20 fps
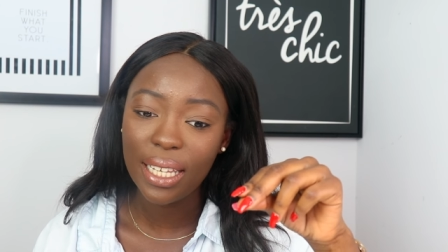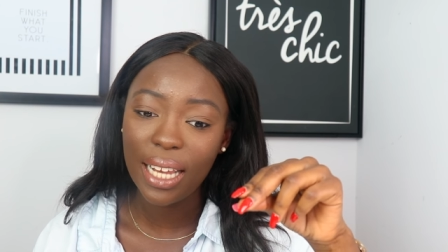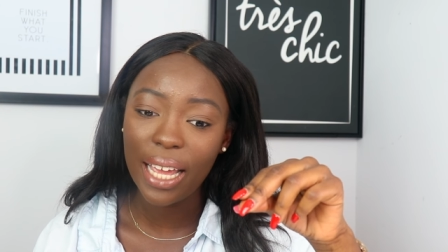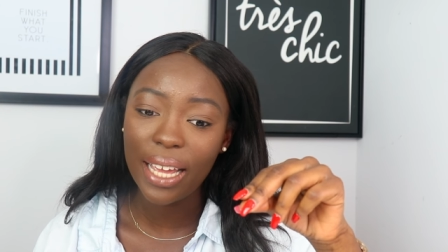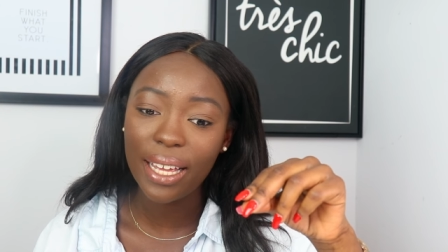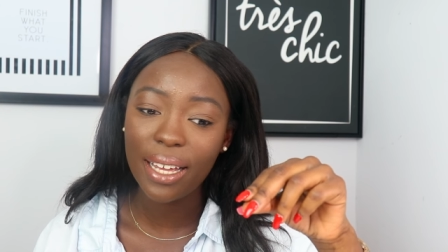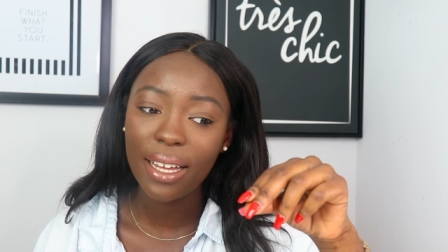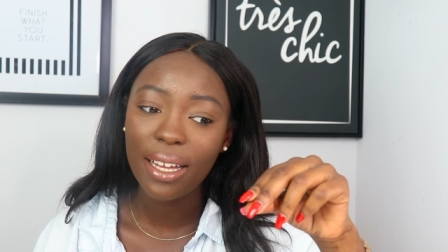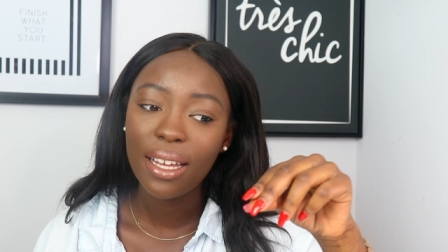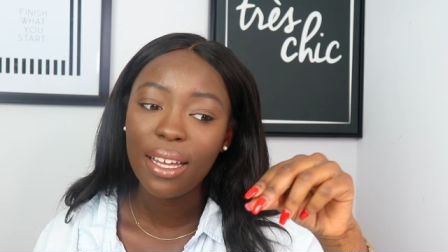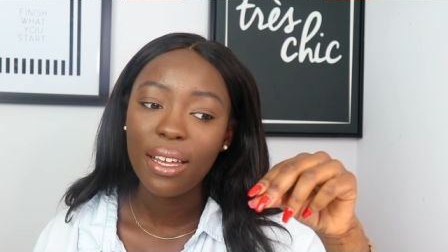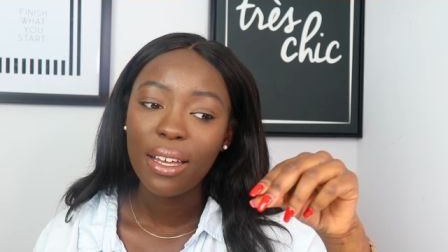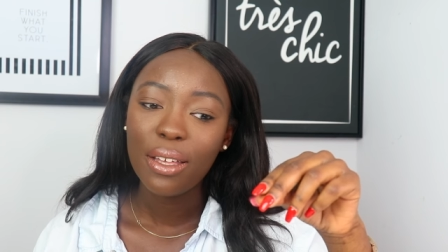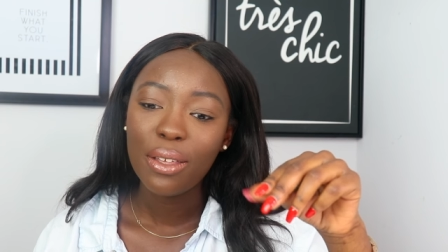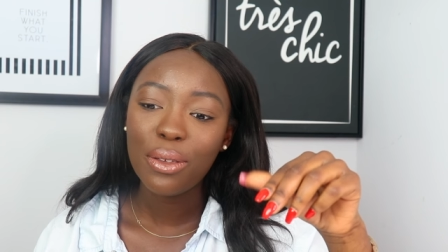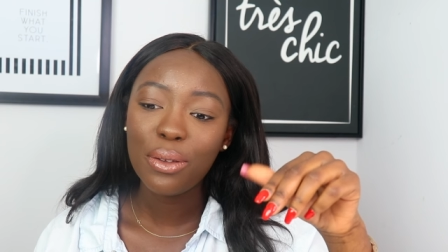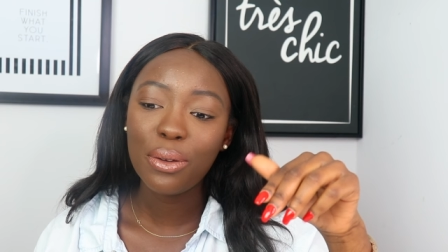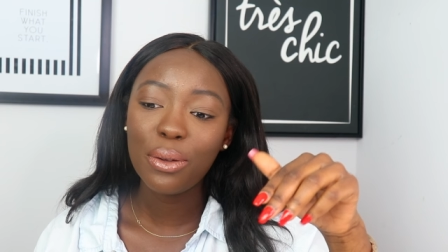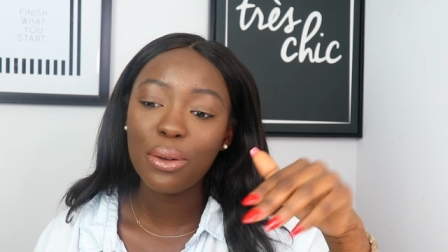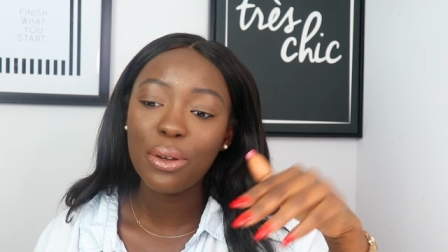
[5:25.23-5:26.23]
Like,
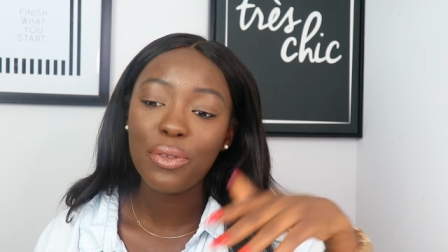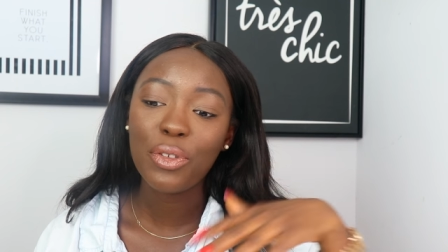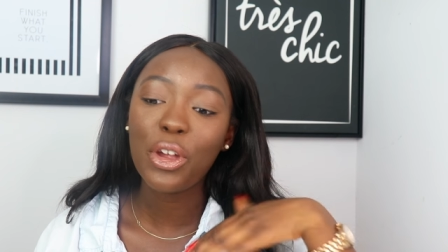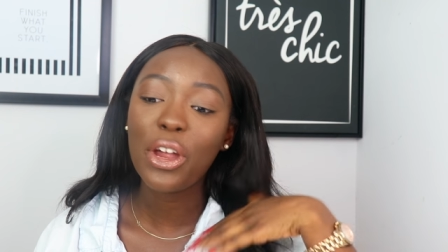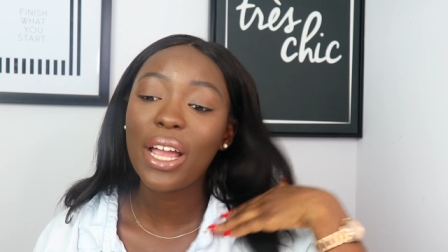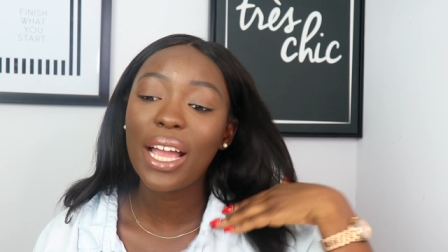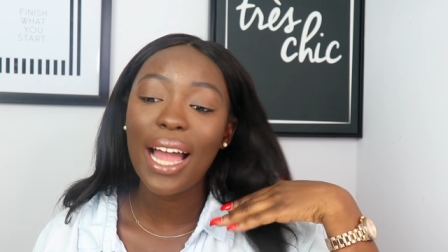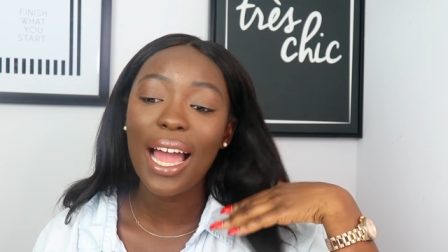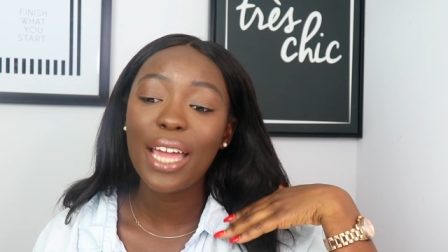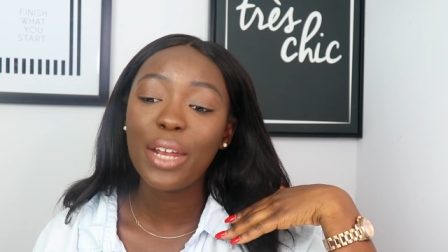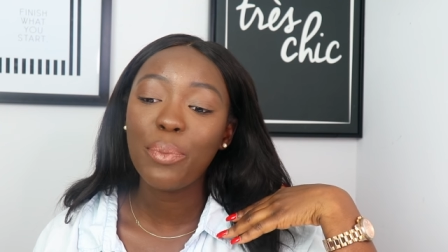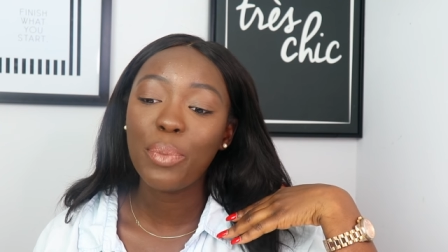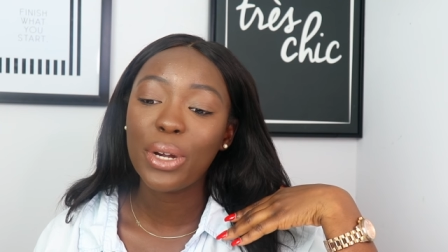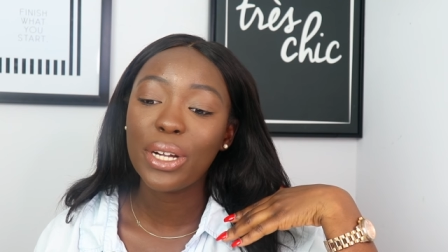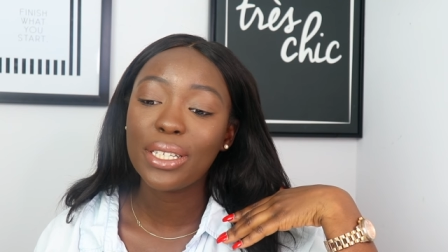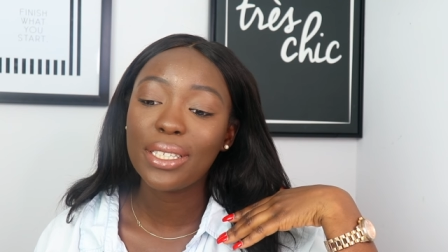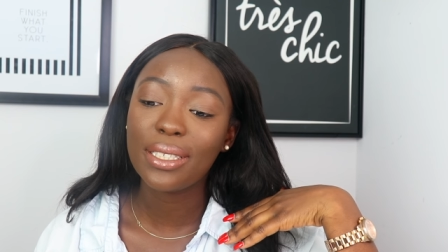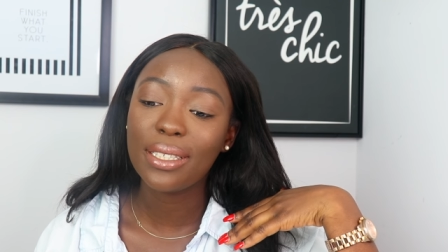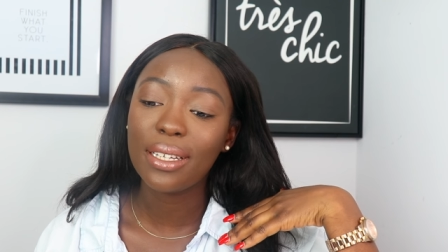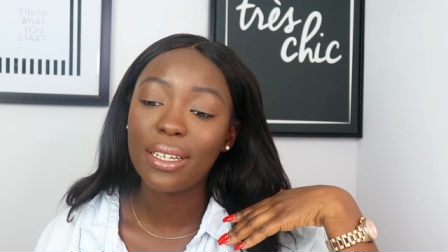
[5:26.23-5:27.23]
you know, if you're a kind
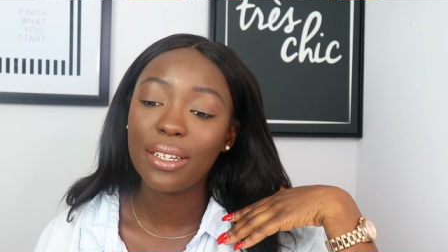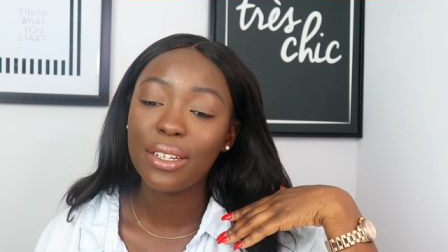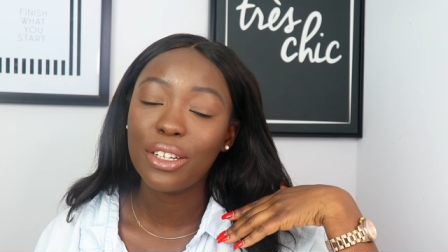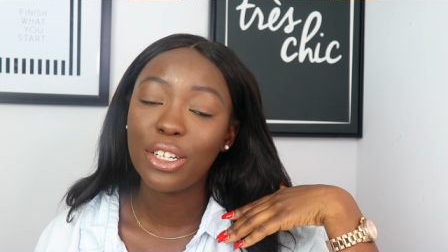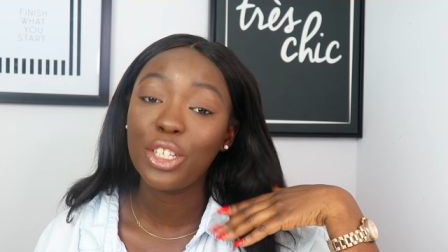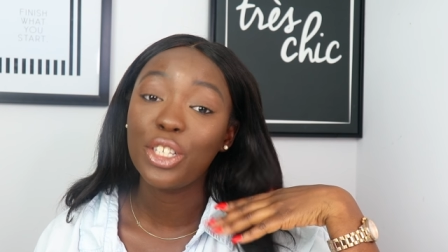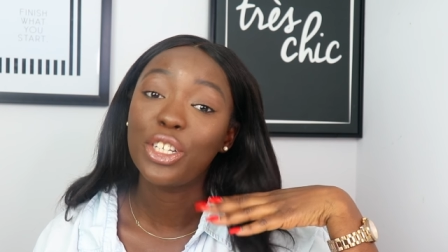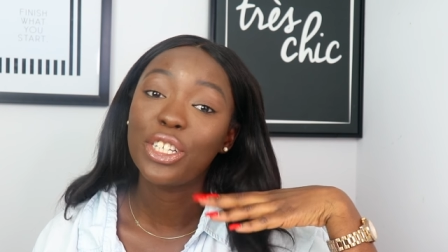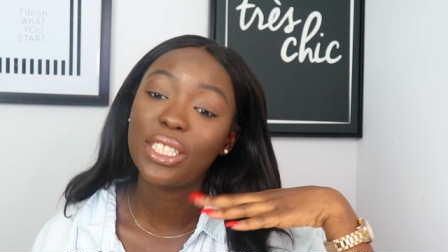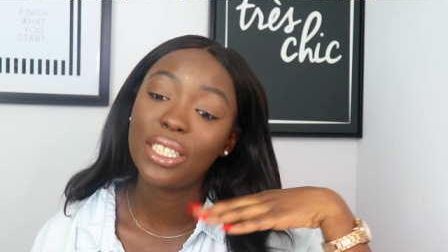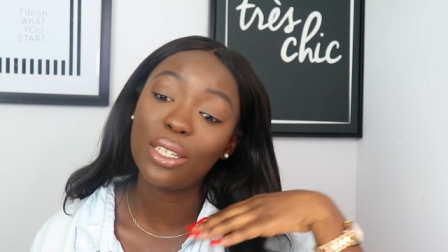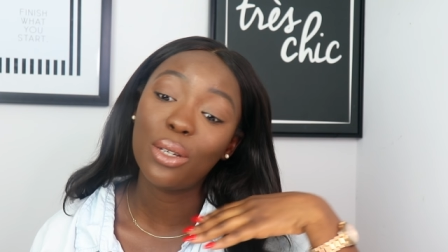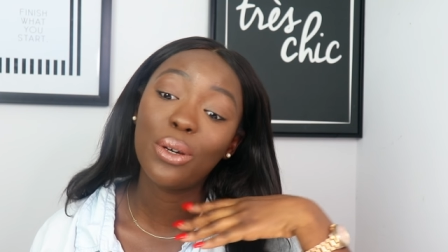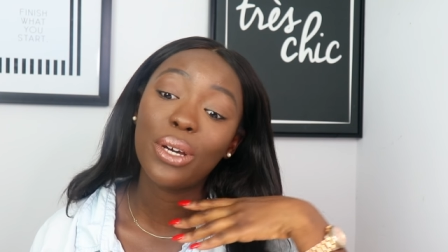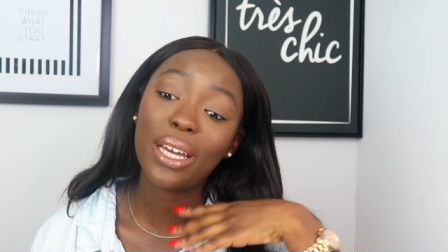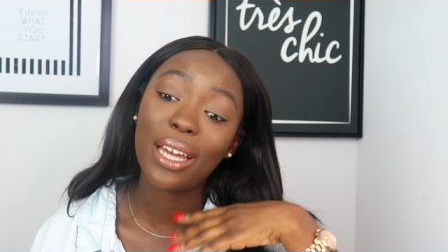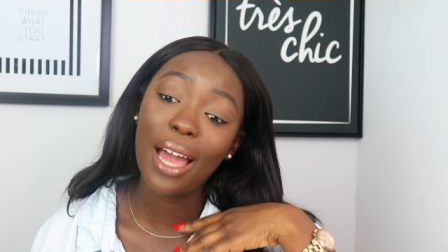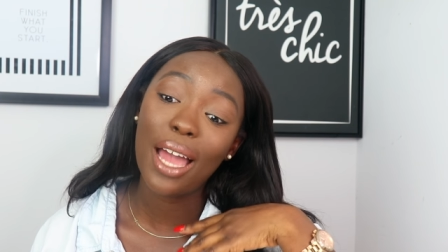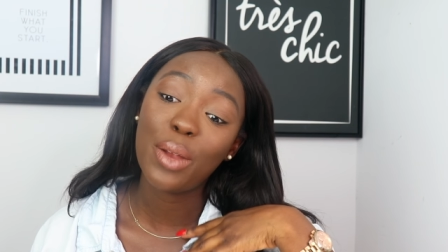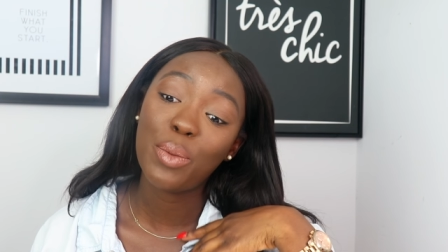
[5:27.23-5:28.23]
person, you're still
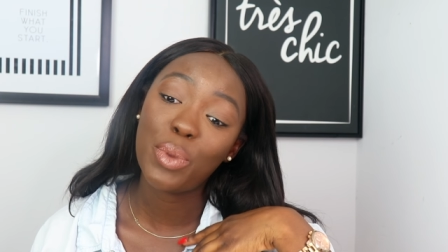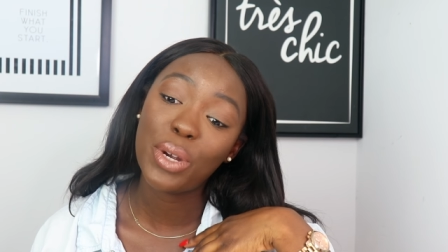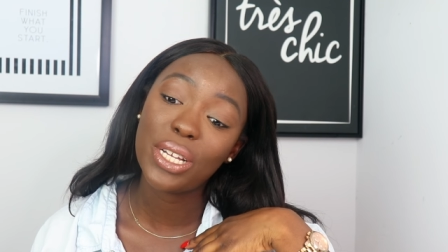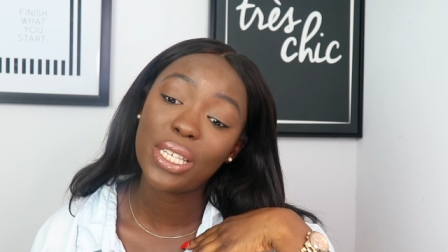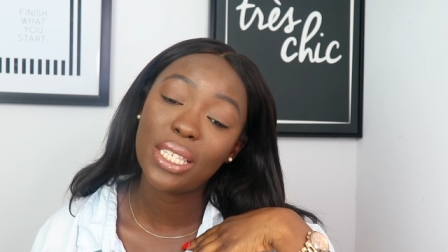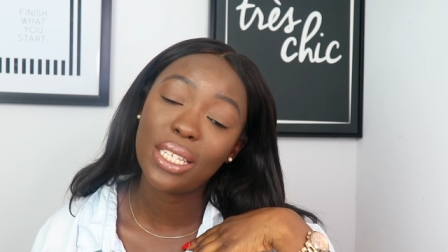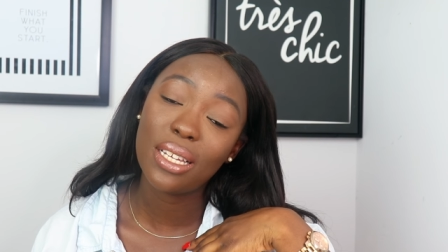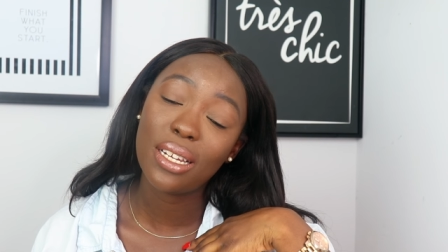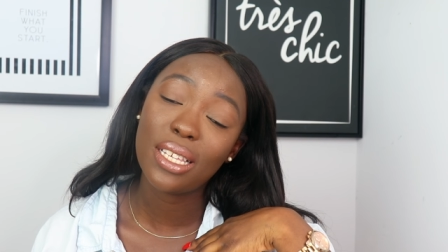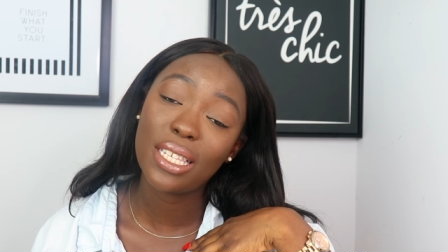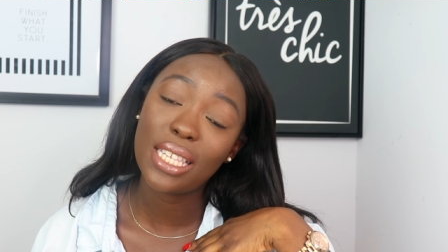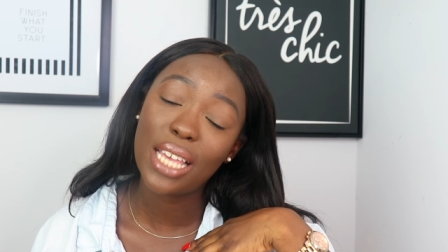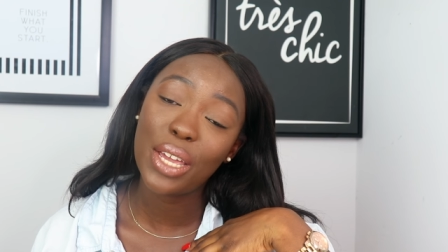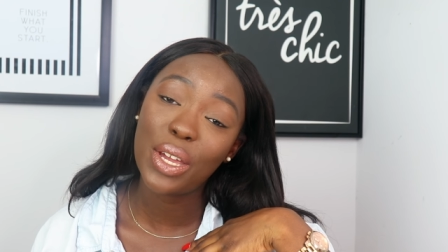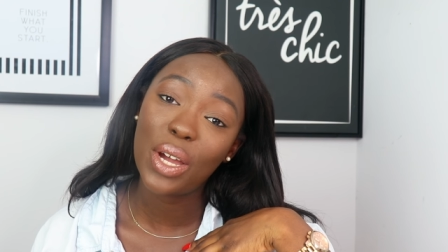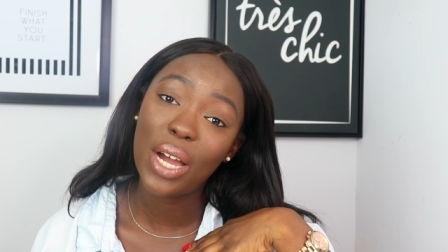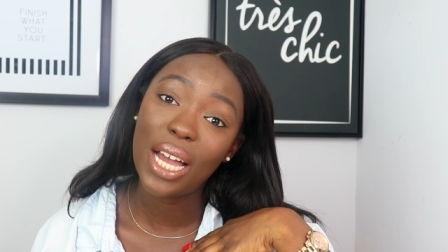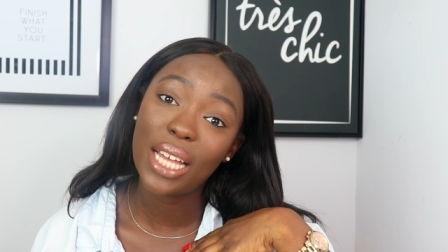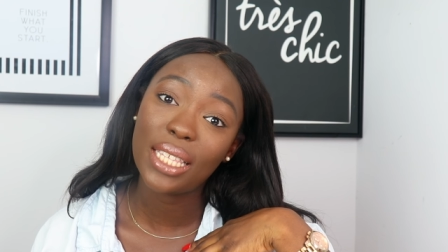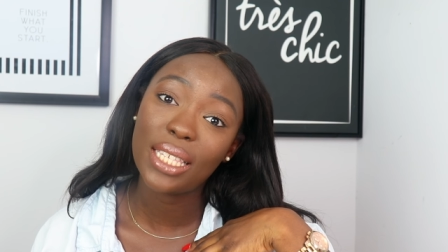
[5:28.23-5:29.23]
a kind person inside
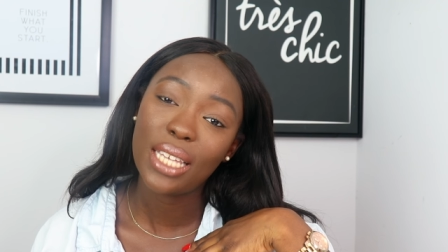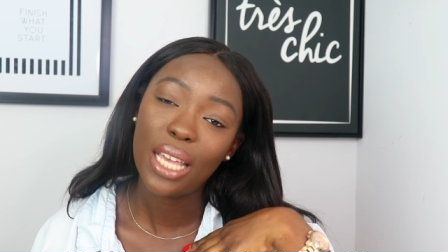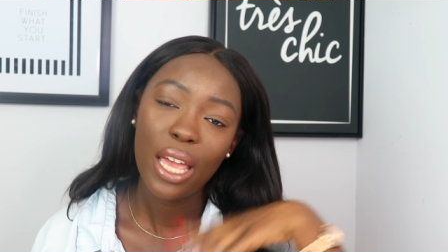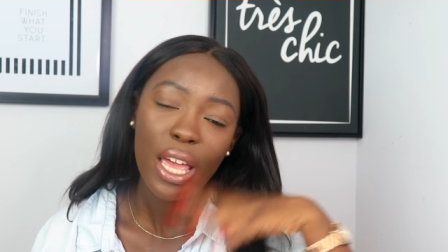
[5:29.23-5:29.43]
your heart.